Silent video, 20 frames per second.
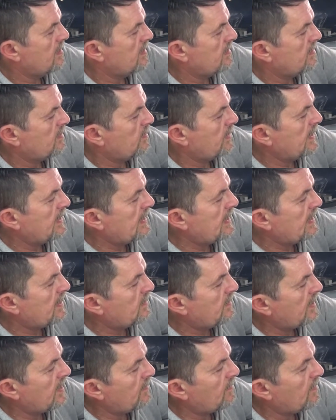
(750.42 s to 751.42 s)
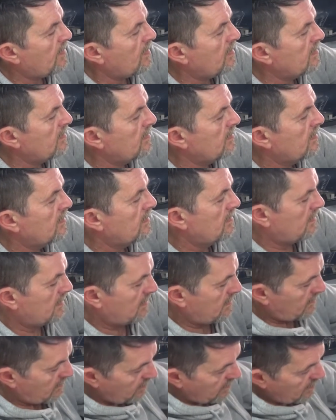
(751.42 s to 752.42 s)
2021.
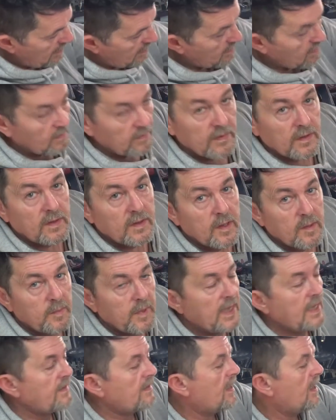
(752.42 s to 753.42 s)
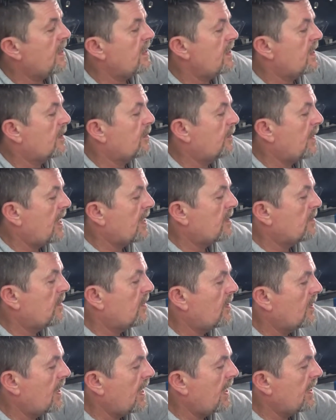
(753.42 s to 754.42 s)
Don't know how long they're going to be there. You can buy them
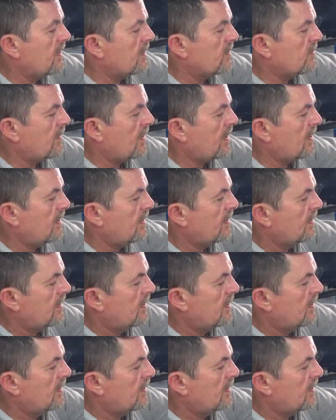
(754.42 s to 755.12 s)
online as well.